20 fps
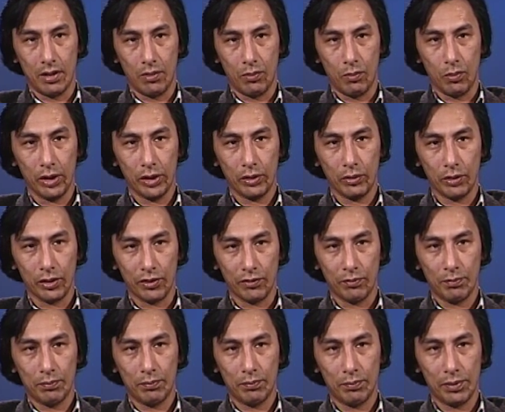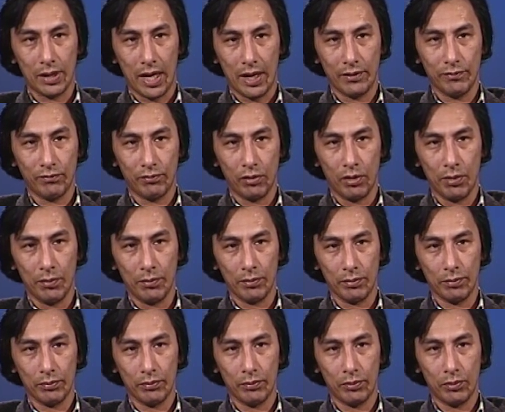what sort of platform
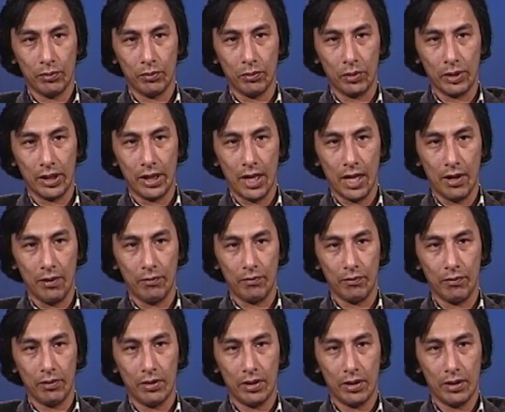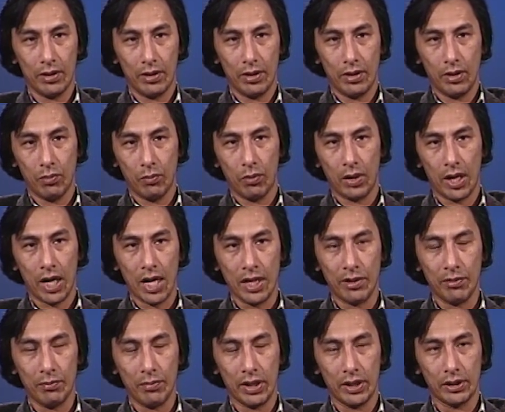would it have? What kind
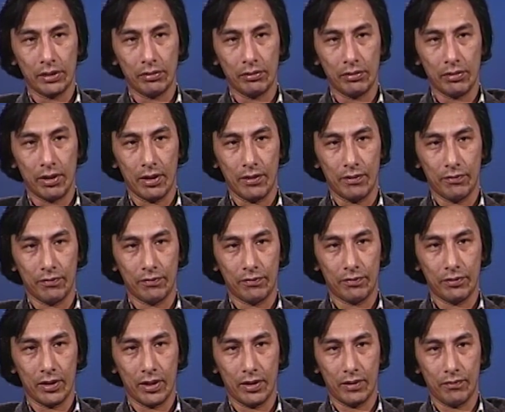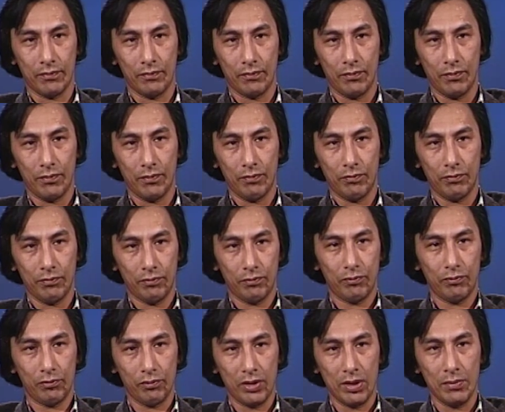of mixture of
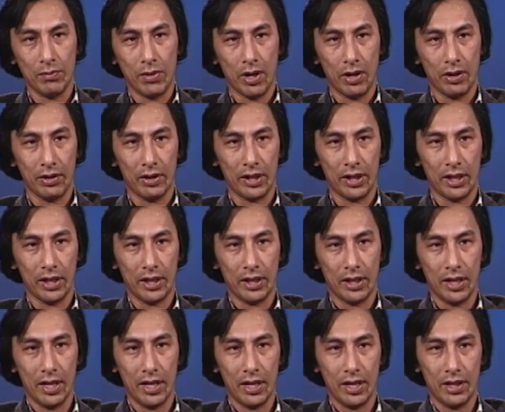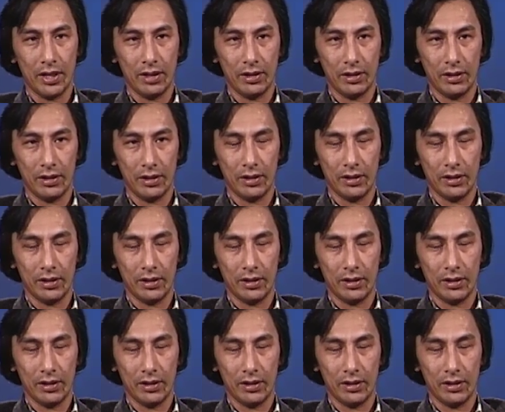free market and